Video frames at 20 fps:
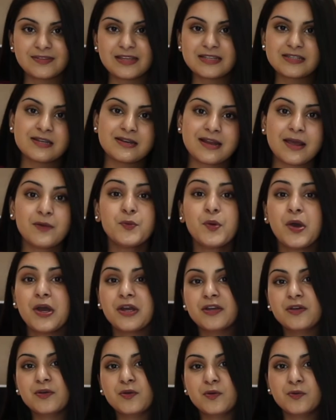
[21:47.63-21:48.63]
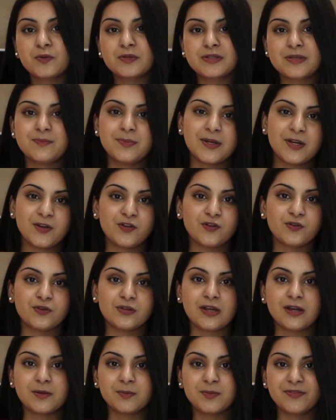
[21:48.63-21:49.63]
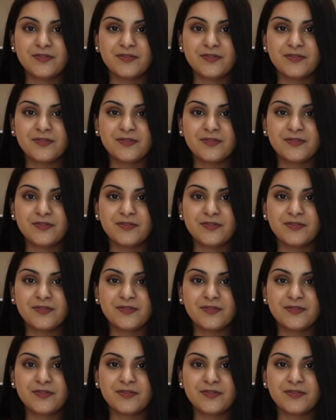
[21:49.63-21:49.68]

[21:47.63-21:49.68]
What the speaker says: There's a network called Imperial Young